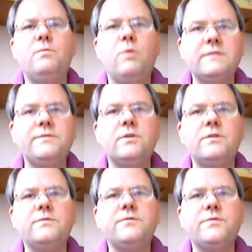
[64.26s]
one of
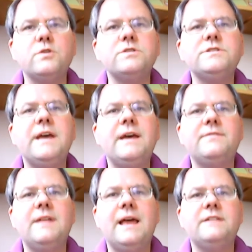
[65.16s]
your first day of
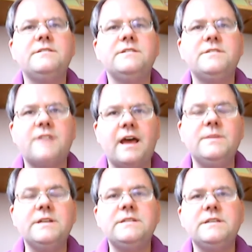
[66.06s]
class
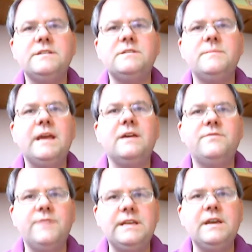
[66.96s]
assignments is to make a
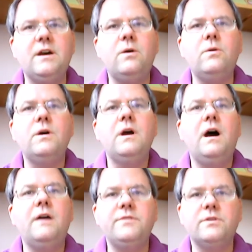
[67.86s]
video
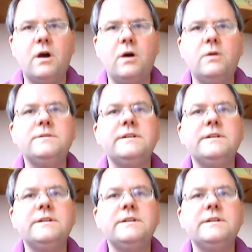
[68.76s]
of your own,